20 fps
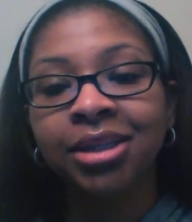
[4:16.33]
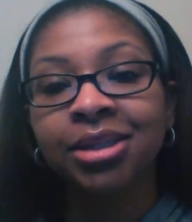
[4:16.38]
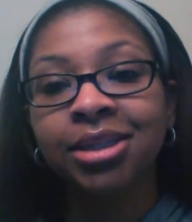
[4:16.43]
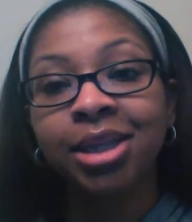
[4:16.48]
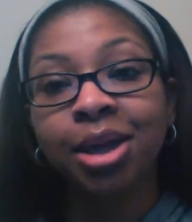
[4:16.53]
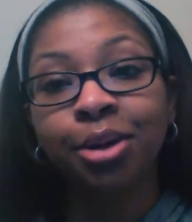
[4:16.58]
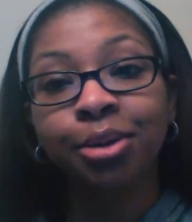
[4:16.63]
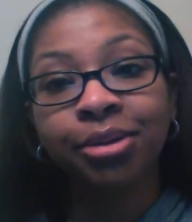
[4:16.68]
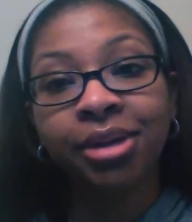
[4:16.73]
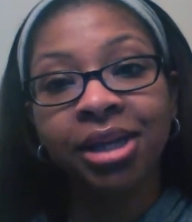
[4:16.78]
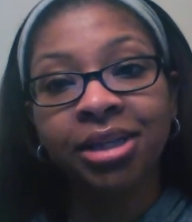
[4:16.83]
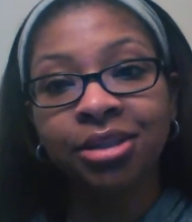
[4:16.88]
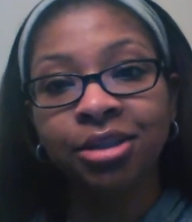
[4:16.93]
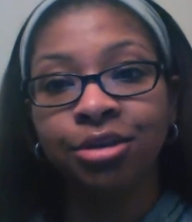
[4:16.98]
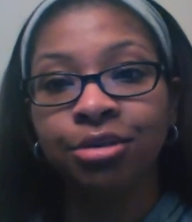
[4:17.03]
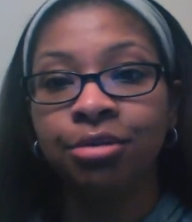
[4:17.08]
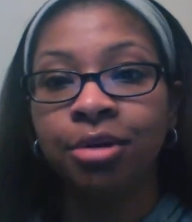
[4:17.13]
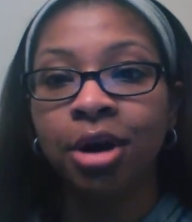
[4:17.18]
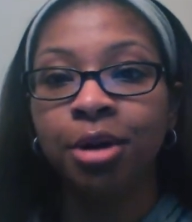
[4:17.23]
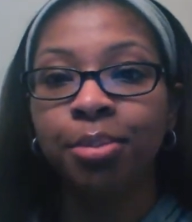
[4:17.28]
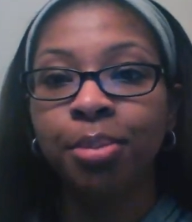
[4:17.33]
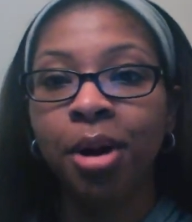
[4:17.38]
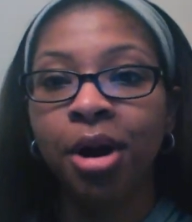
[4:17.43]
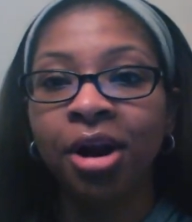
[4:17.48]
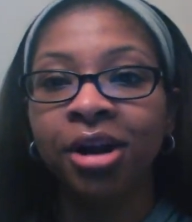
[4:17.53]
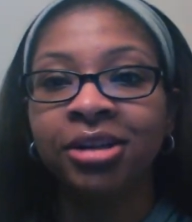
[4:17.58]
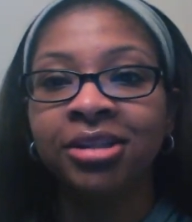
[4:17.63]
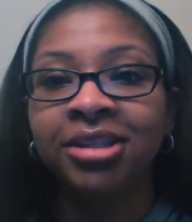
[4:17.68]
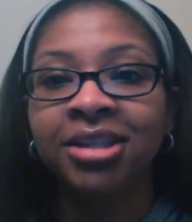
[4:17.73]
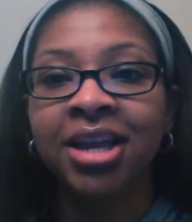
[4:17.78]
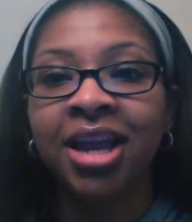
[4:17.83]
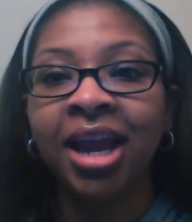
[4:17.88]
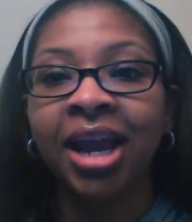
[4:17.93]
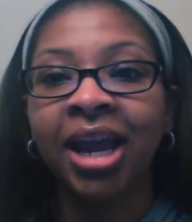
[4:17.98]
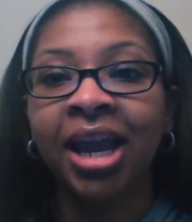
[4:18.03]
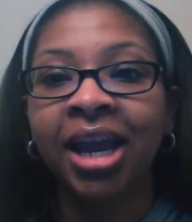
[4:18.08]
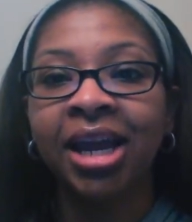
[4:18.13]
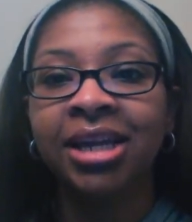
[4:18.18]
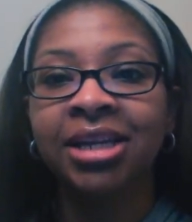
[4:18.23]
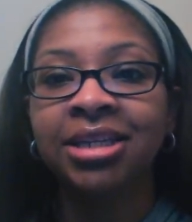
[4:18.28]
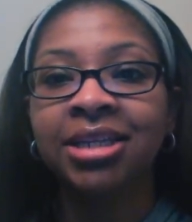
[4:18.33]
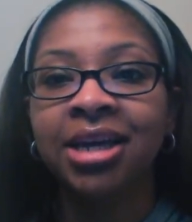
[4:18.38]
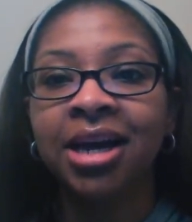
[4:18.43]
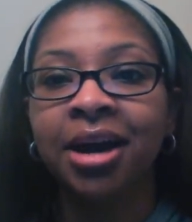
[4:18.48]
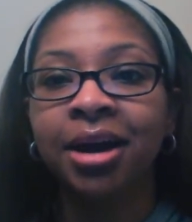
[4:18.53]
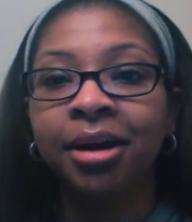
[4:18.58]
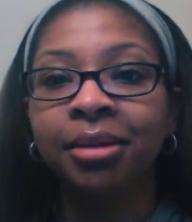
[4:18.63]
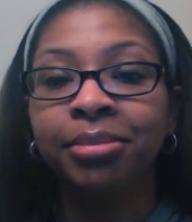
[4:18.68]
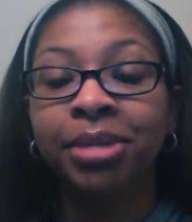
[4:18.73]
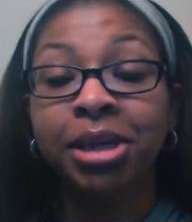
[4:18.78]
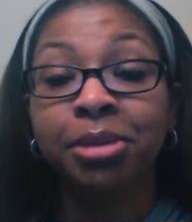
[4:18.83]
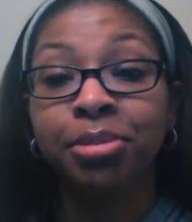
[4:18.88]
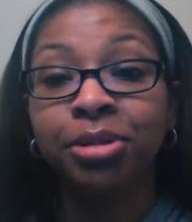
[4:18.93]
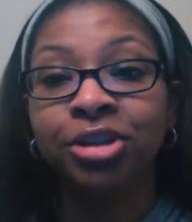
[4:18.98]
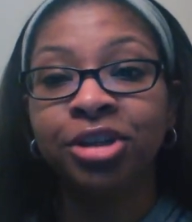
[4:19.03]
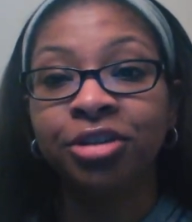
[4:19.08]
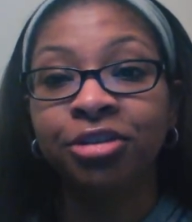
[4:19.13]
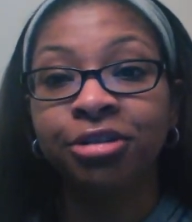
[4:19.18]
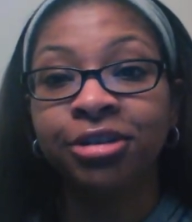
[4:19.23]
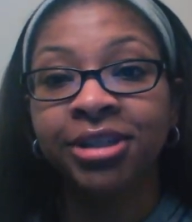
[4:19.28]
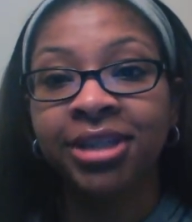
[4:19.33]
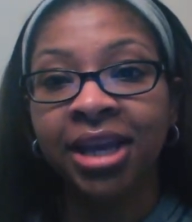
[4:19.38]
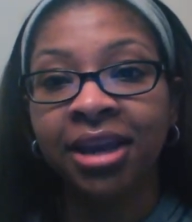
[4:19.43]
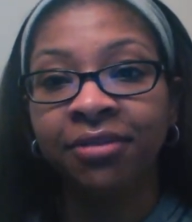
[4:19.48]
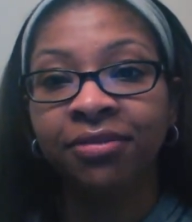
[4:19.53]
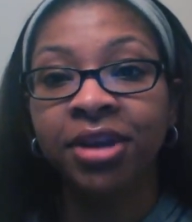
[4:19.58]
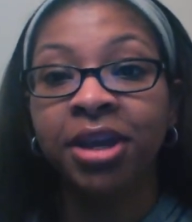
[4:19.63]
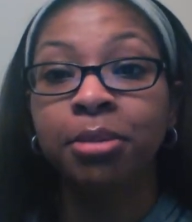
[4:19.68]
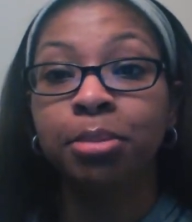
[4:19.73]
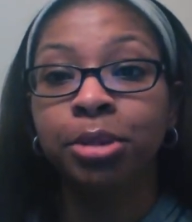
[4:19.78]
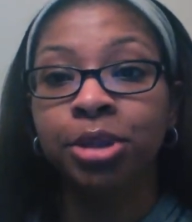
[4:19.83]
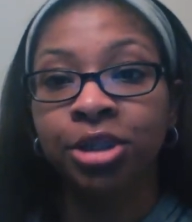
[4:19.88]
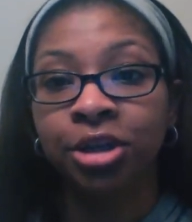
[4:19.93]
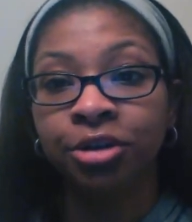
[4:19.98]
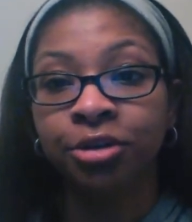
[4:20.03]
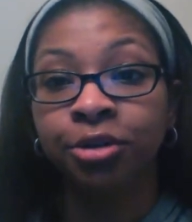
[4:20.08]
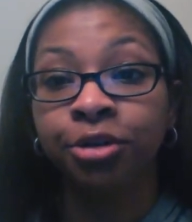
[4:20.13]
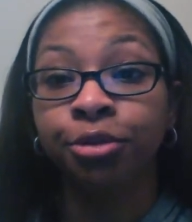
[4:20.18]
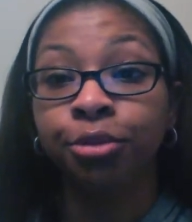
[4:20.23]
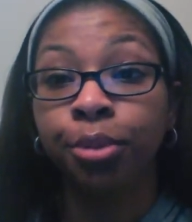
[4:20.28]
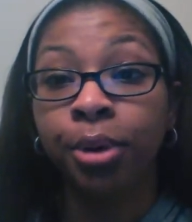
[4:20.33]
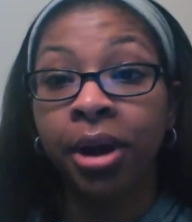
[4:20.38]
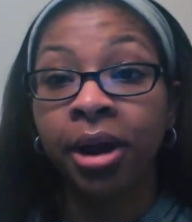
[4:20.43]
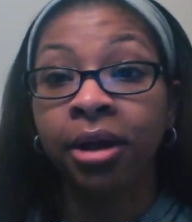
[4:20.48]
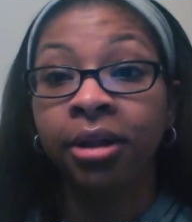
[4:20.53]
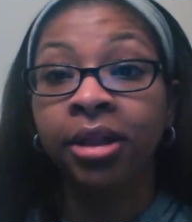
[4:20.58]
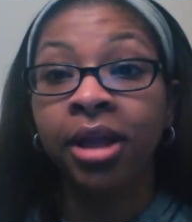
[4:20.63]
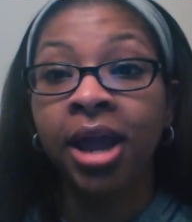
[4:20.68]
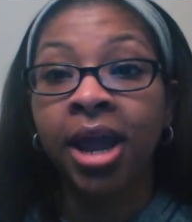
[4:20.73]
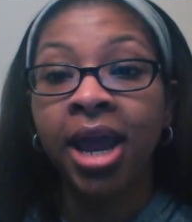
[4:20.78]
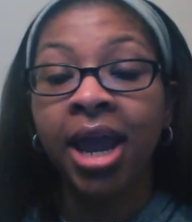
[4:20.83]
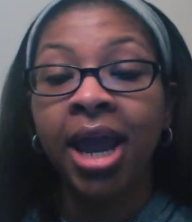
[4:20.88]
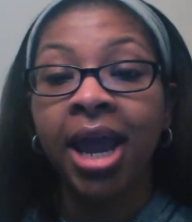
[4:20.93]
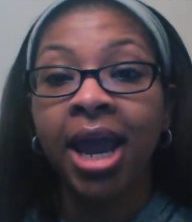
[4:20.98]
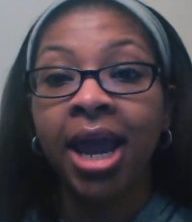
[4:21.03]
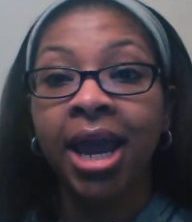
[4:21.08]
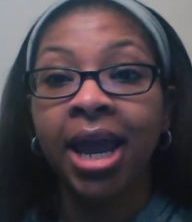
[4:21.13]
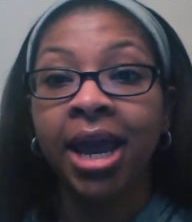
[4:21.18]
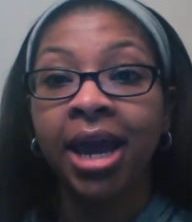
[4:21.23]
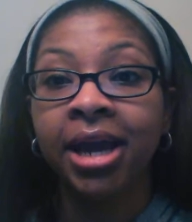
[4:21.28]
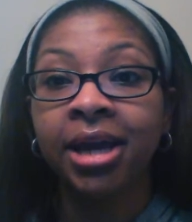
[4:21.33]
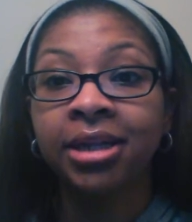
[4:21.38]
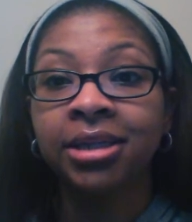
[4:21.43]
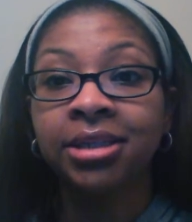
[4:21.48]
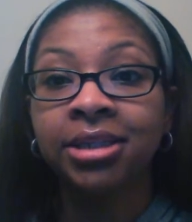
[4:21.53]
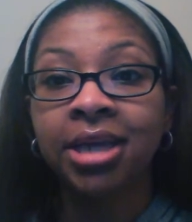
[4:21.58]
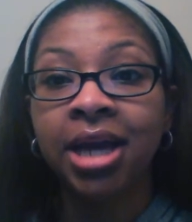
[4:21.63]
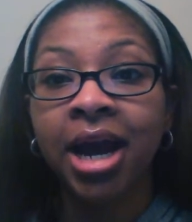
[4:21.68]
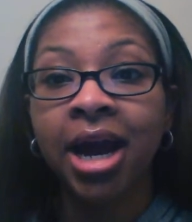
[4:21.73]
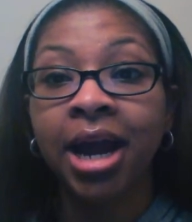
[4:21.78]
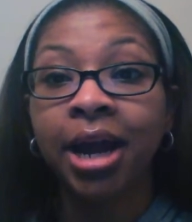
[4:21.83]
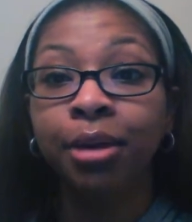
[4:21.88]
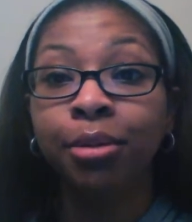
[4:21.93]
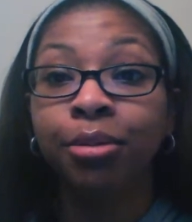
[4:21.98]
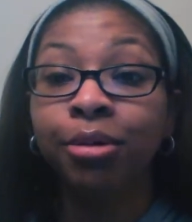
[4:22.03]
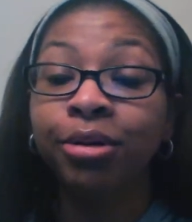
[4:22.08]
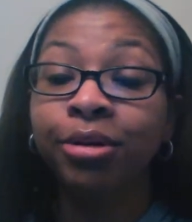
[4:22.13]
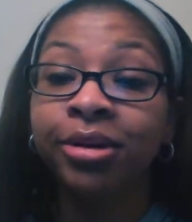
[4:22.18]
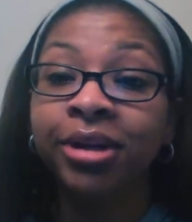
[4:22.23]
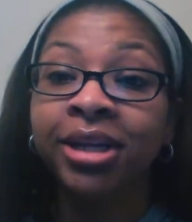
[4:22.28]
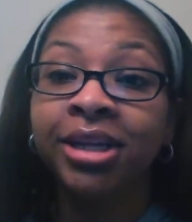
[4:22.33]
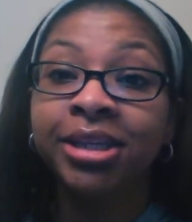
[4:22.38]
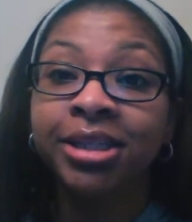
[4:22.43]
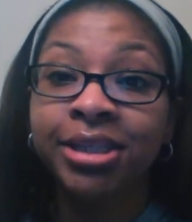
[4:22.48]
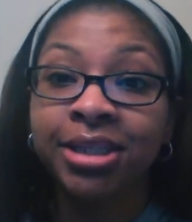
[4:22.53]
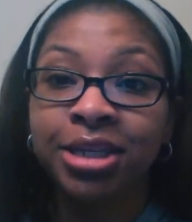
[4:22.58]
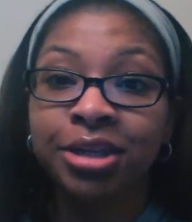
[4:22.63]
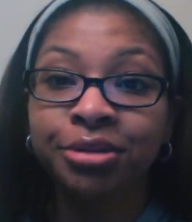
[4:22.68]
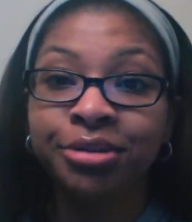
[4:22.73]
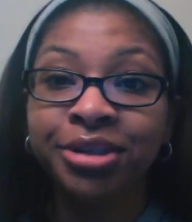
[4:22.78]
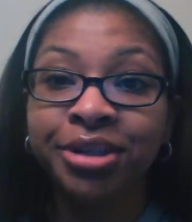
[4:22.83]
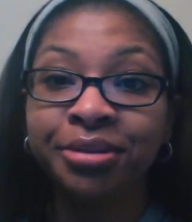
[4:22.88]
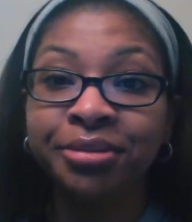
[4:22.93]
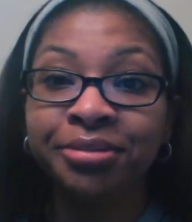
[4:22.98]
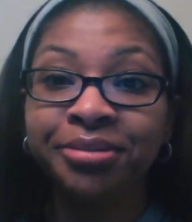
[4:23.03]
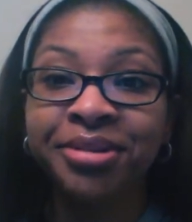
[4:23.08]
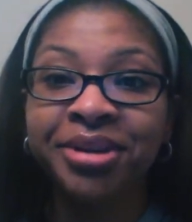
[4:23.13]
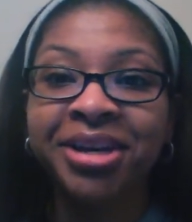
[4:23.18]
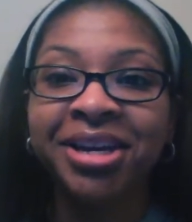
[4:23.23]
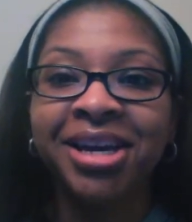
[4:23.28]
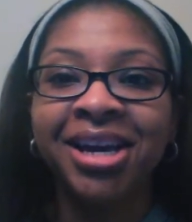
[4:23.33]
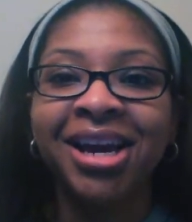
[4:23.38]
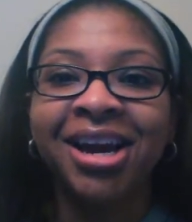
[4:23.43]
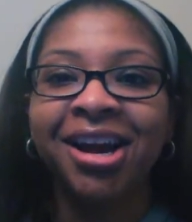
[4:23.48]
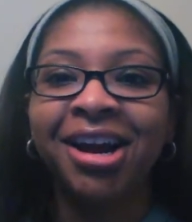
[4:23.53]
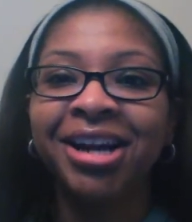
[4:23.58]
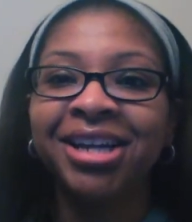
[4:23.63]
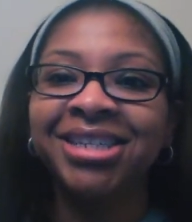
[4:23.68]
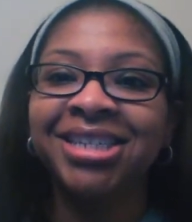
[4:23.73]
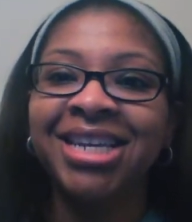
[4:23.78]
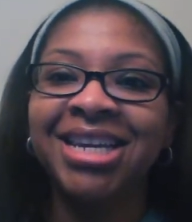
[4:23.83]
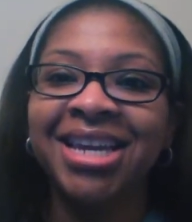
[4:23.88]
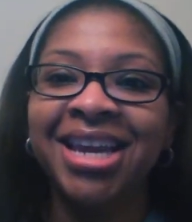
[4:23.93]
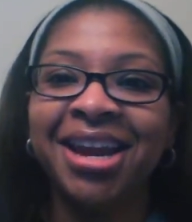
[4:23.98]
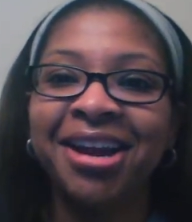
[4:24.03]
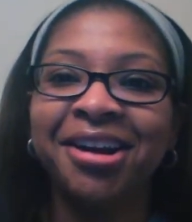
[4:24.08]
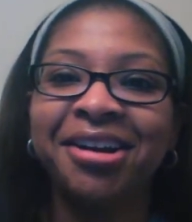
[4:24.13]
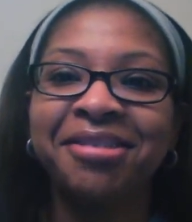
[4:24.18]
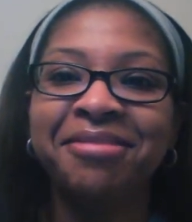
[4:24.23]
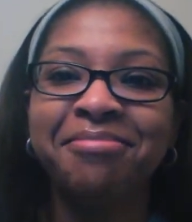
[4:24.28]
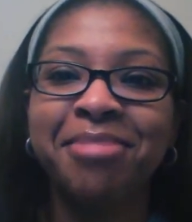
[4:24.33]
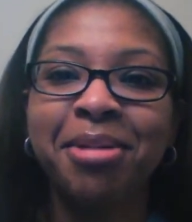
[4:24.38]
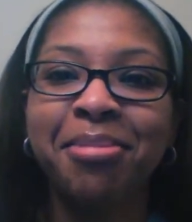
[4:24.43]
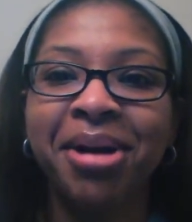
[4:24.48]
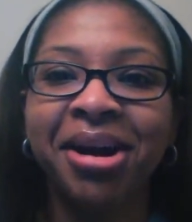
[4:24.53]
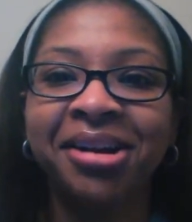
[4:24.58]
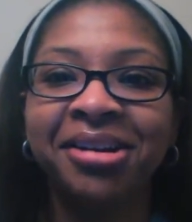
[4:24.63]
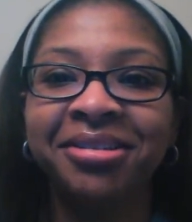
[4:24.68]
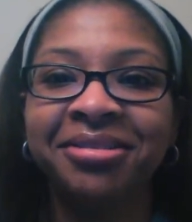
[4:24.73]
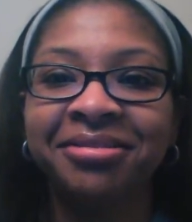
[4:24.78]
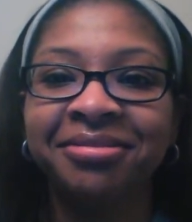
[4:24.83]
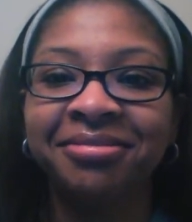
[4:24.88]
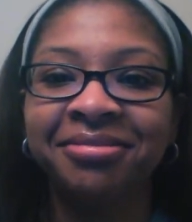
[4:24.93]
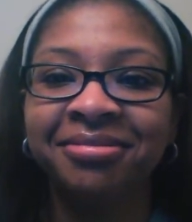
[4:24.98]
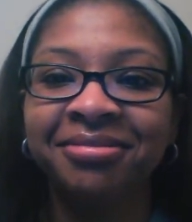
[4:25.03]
So let's do our part and keep each other safe, keep each other well, and I will see you soon. All right, take care. Bye-bye.